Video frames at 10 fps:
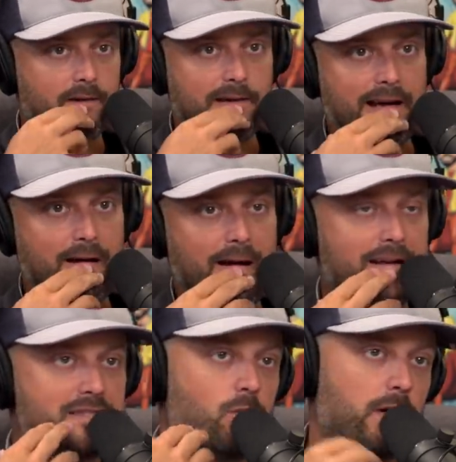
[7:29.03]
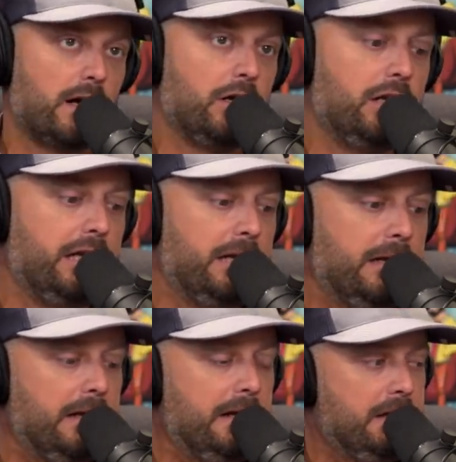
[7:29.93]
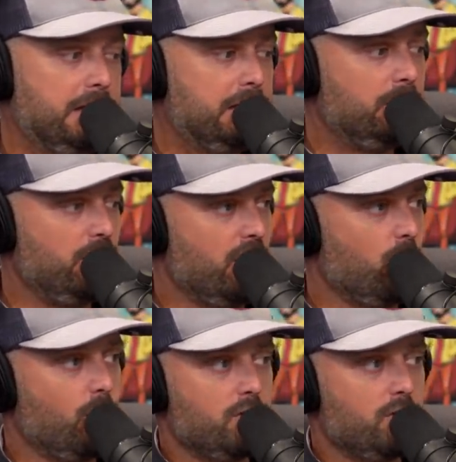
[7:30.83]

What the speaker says: and I still wear a hoodie, you know,